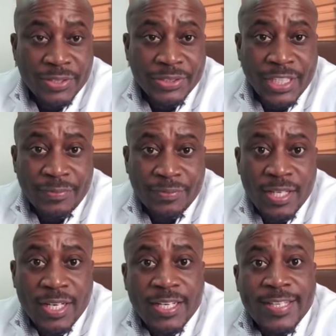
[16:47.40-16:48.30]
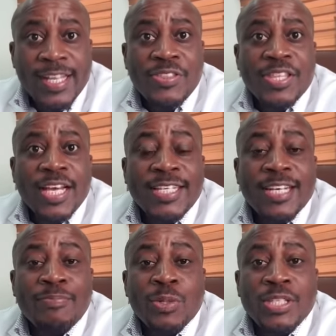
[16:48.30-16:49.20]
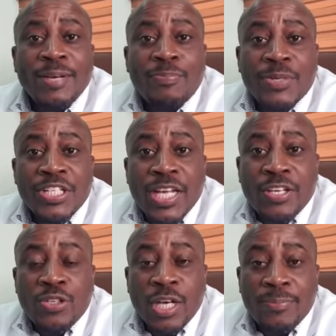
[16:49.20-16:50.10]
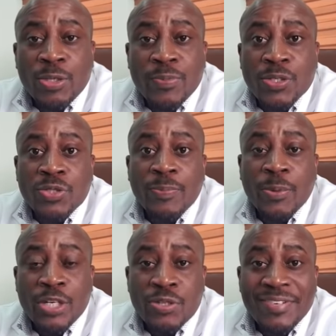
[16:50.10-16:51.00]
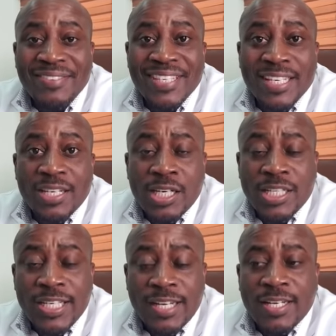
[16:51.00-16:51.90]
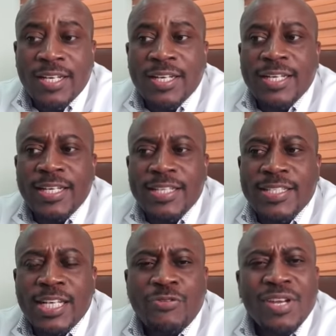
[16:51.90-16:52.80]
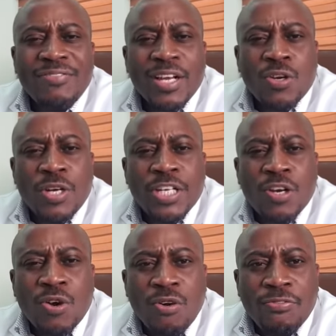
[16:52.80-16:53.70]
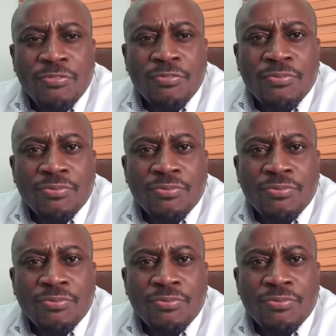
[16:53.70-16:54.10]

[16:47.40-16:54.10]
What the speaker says: Okay? The other thing that can build up pressure in your abdomen to the point of having a hernia is if you have a chronic cough.